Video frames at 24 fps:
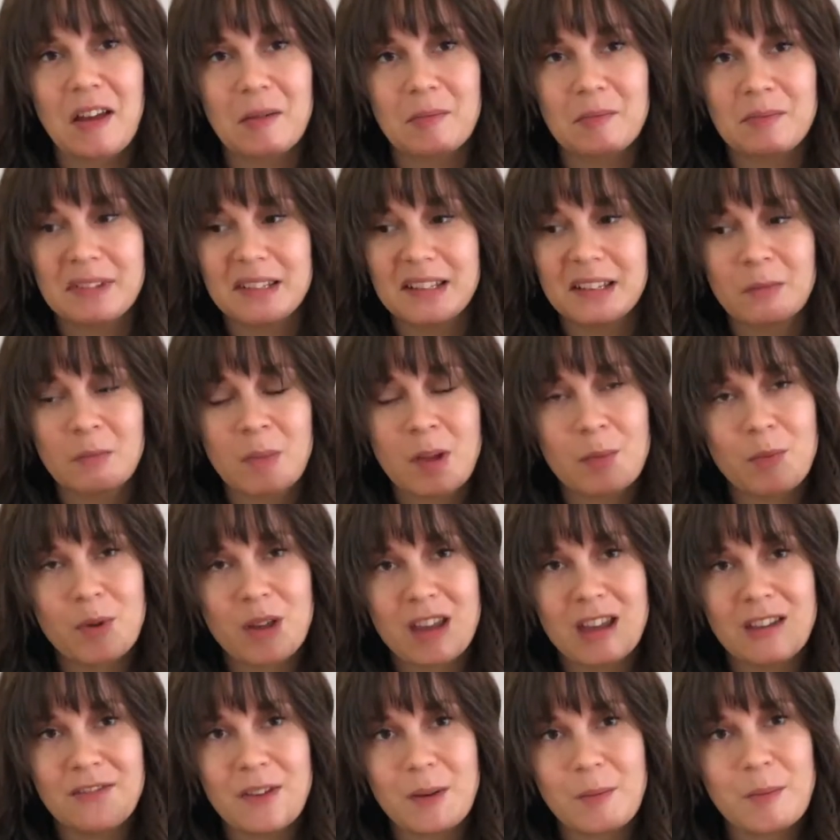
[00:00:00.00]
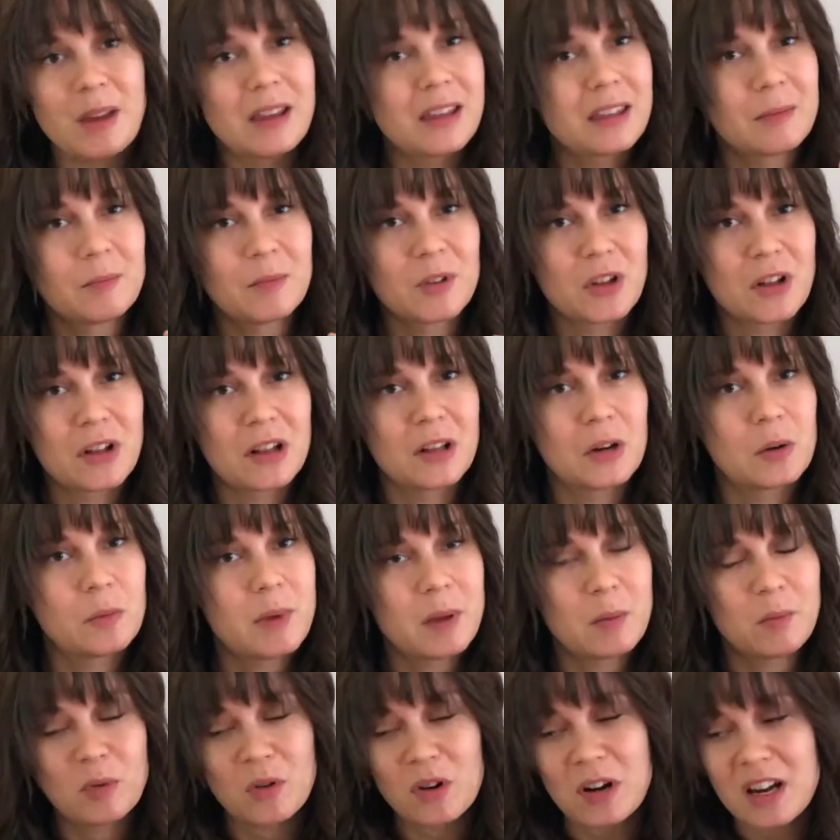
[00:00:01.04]
So maybe if I make them look a little
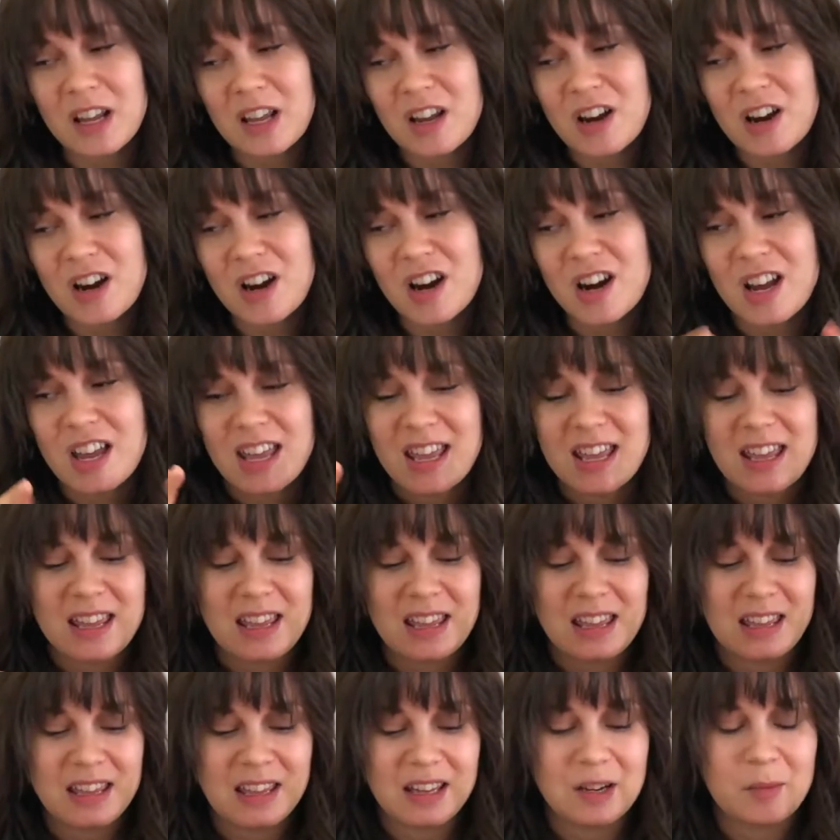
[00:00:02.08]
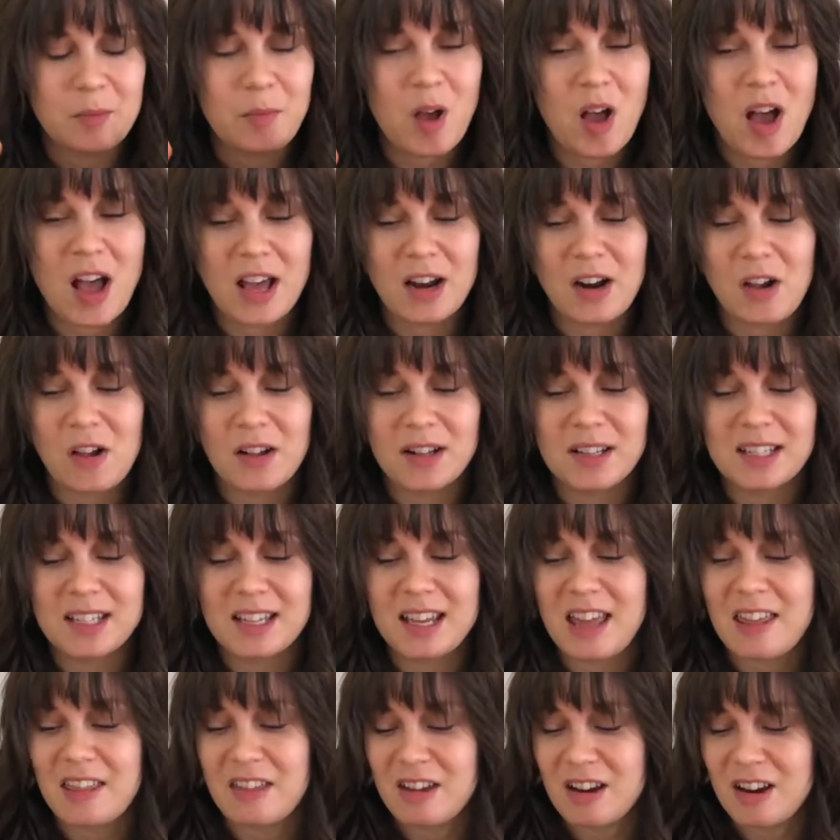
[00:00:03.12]
bit prettier in a pot all
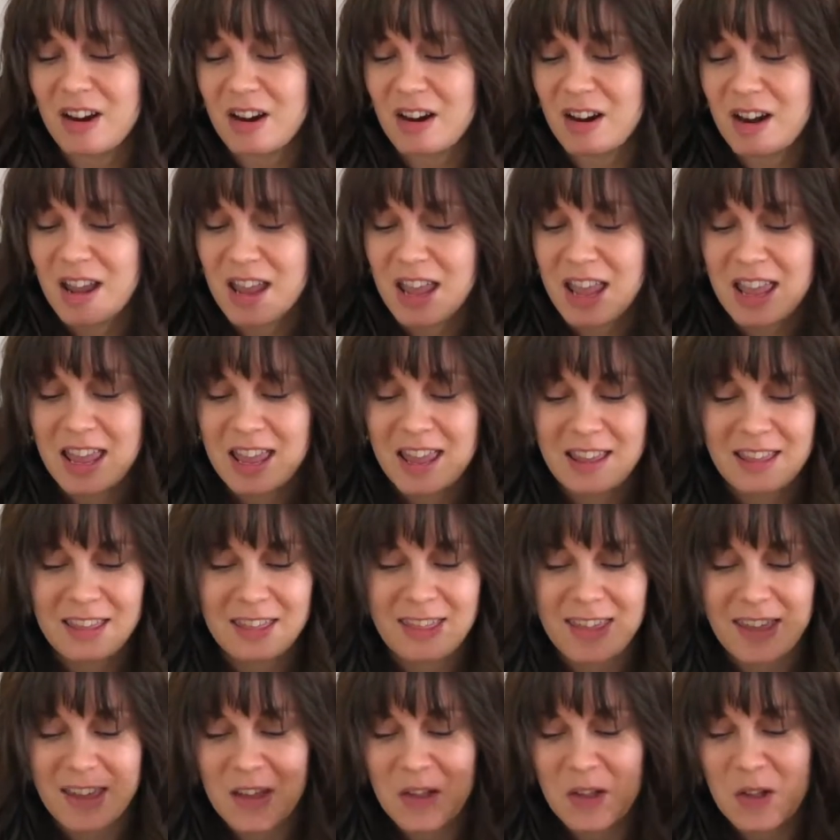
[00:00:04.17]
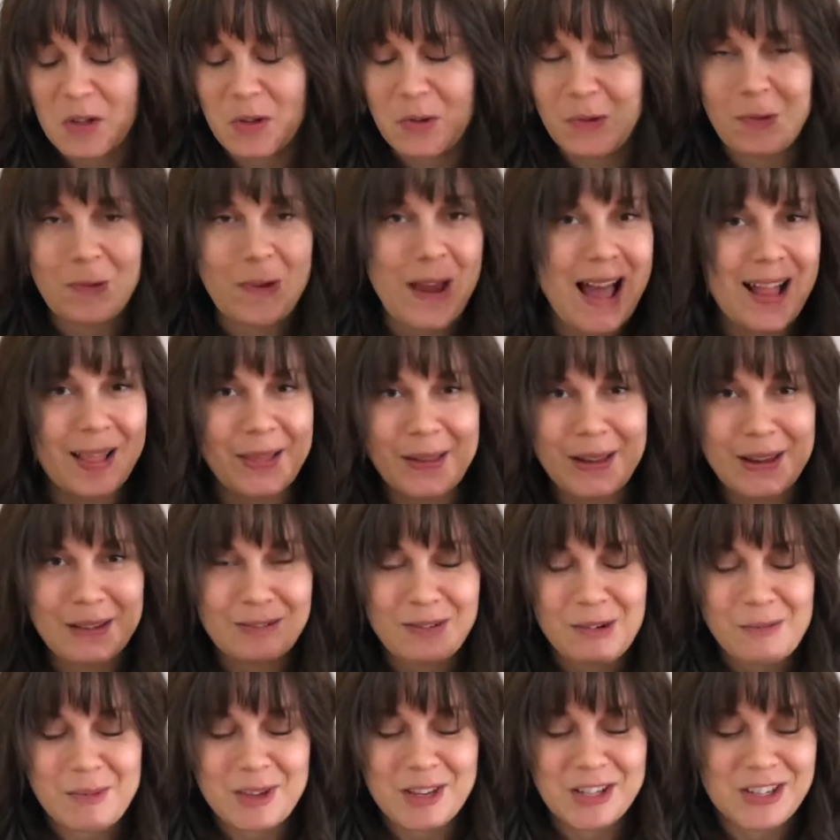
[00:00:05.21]
together, they'll rally
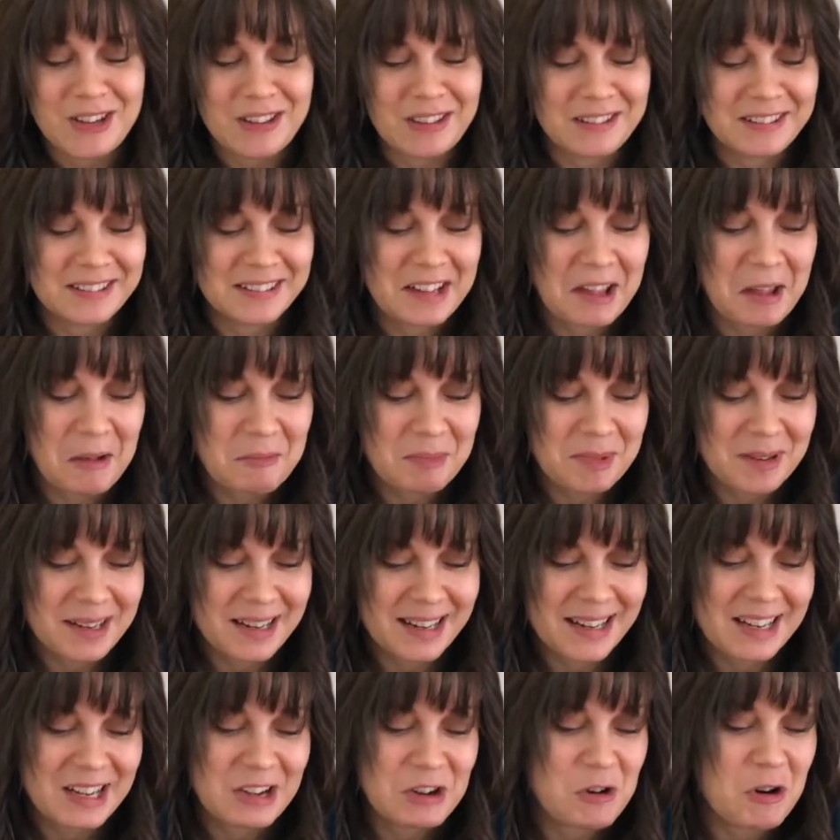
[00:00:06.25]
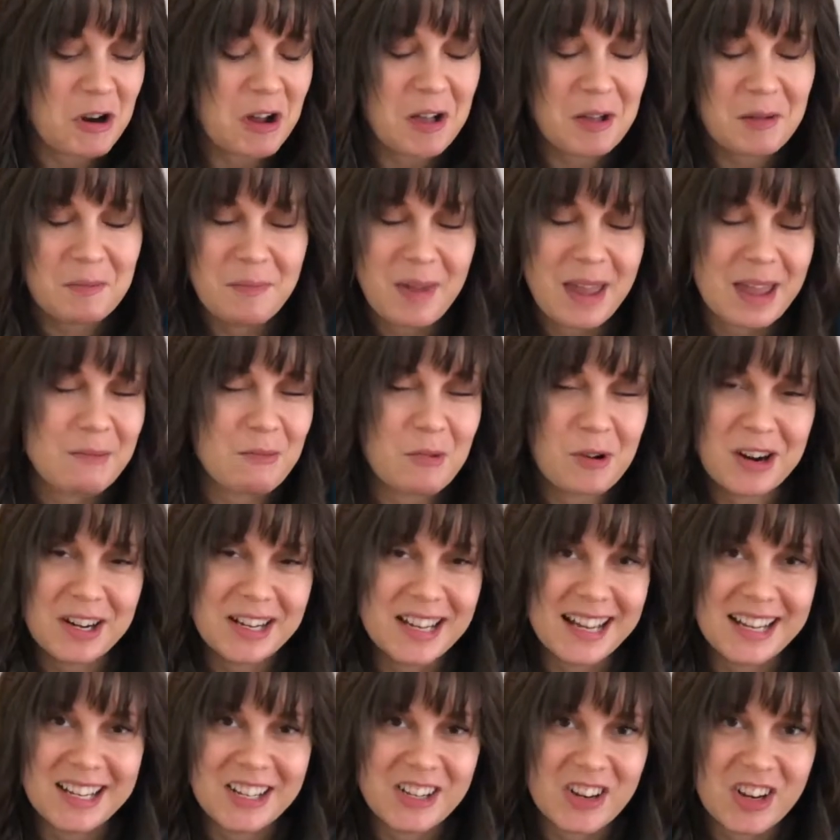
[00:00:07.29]
from each other's company, or I'll pay more
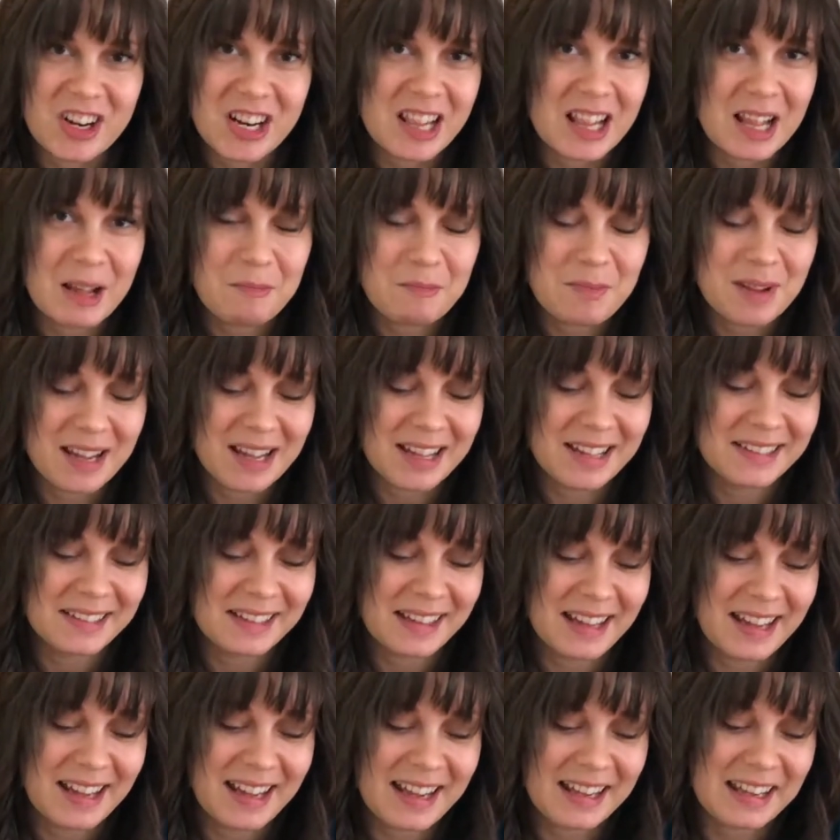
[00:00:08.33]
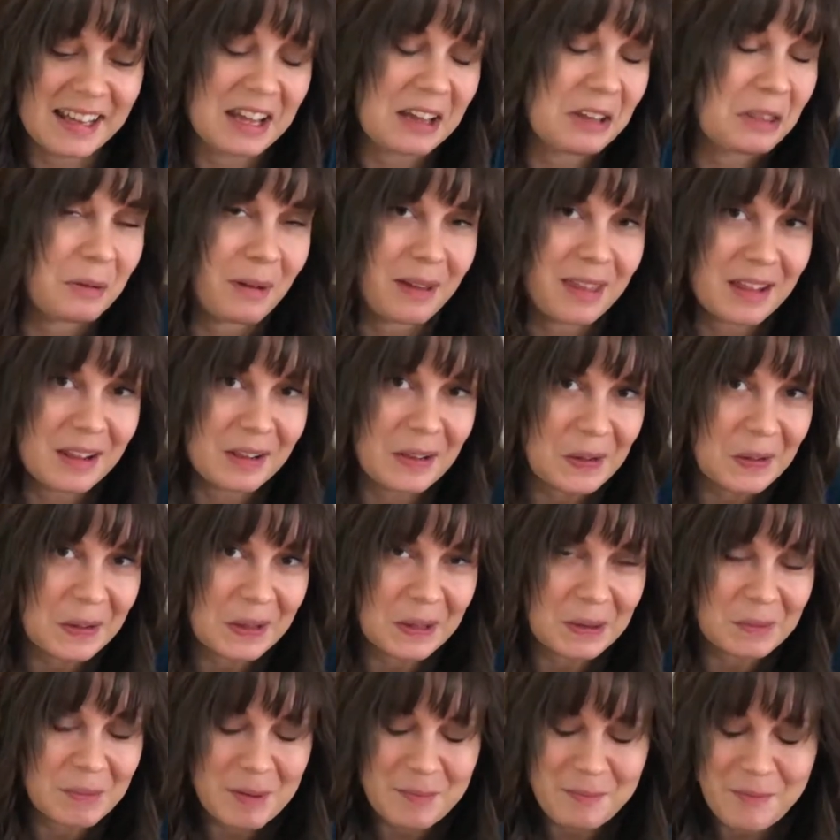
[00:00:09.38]
attention to them because I like the way they look a
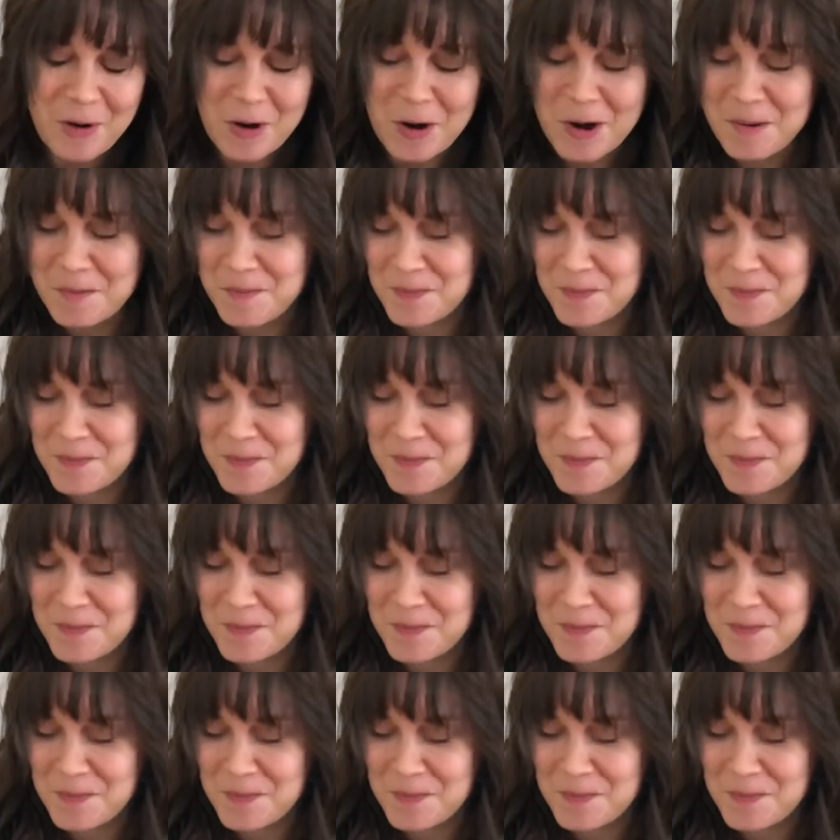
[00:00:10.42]
little bit more.